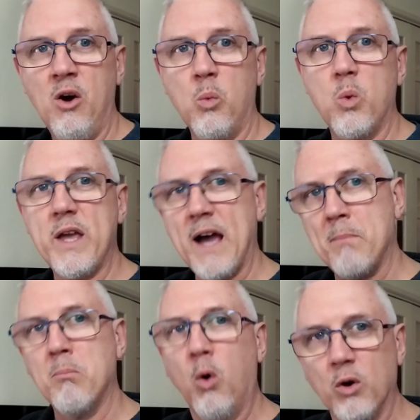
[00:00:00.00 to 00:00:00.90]
we are
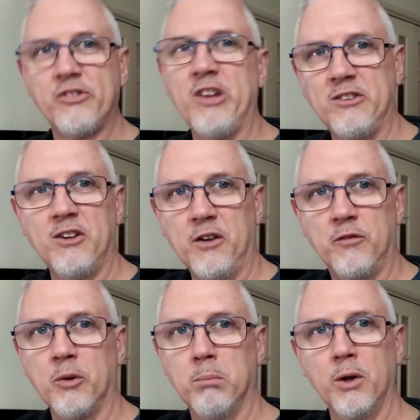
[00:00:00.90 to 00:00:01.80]
more
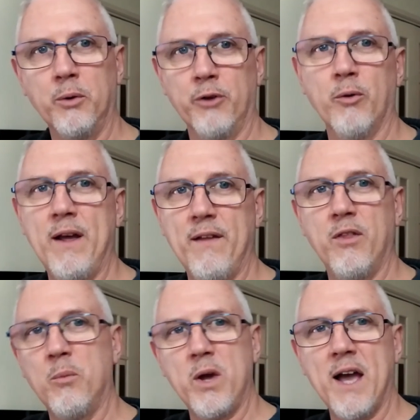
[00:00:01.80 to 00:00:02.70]
sensitive to blue and red
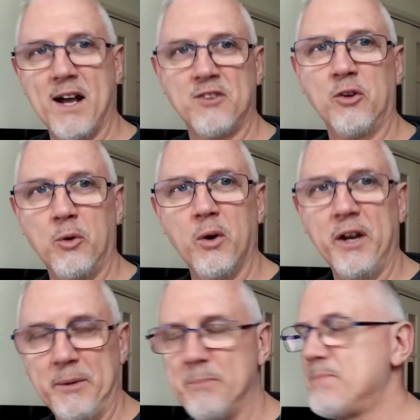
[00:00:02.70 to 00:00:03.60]
than we are to
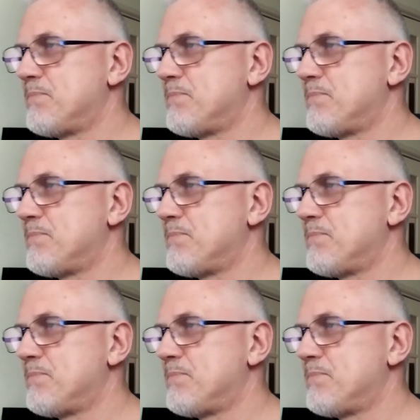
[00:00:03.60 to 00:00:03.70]
green.